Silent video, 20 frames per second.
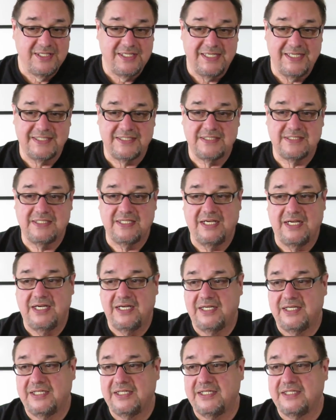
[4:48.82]
That's
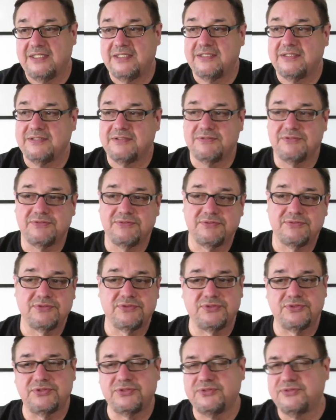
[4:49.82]
uh,
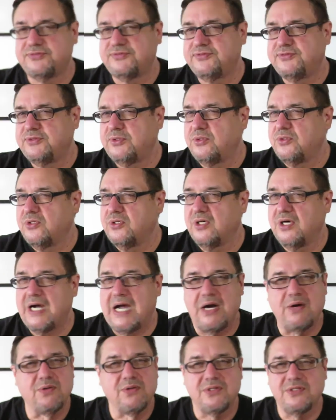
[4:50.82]
four
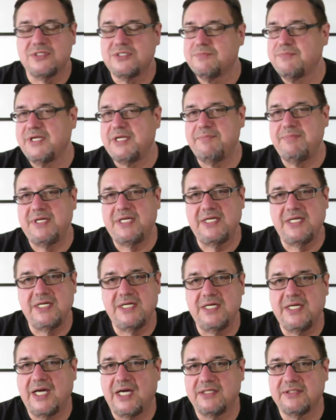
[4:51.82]
hours maybe
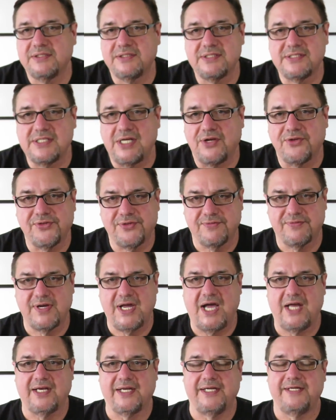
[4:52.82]
south of
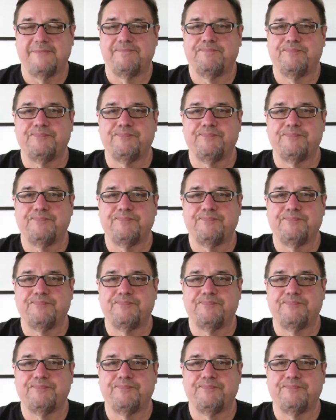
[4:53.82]
Cali.